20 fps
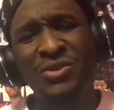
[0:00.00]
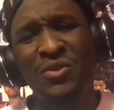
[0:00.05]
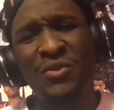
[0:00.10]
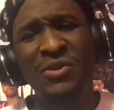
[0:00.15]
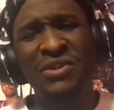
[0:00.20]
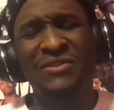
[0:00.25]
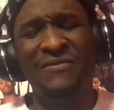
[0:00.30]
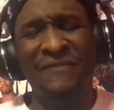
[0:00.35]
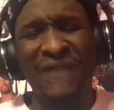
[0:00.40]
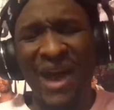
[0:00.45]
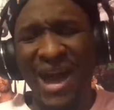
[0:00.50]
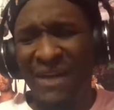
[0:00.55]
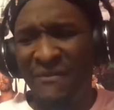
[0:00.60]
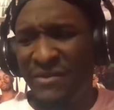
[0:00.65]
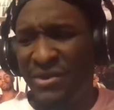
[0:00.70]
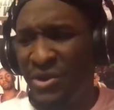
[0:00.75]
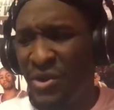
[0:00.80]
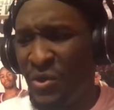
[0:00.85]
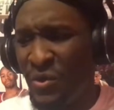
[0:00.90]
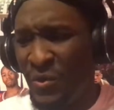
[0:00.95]

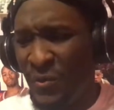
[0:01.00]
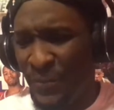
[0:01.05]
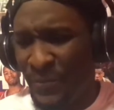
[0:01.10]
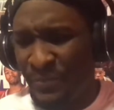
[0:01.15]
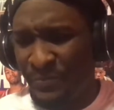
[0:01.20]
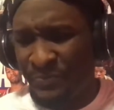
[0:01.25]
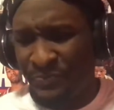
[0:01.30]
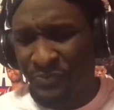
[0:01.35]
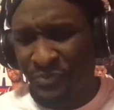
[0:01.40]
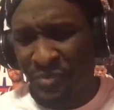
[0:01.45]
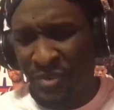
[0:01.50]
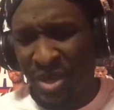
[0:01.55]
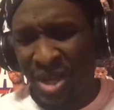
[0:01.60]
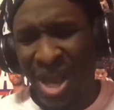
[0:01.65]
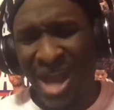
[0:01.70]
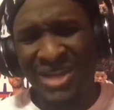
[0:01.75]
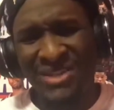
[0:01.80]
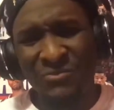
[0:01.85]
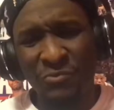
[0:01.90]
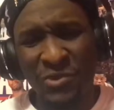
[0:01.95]
5-0
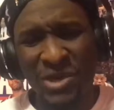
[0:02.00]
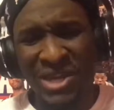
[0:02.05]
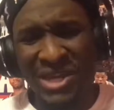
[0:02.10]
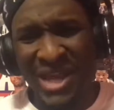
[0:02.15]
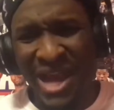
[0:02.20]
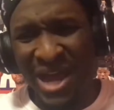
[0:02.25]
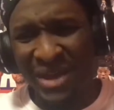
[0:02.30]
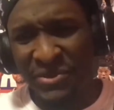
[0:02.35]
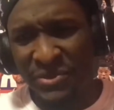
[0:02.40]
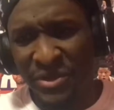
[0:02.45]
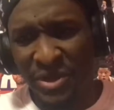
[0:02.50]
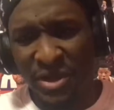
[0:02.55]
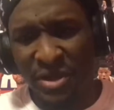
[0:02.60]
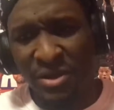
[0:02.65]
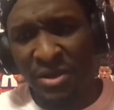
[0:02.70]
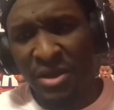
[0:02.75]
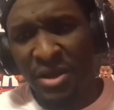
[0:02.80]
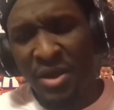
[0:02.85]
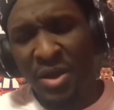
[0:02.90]
as when he got there.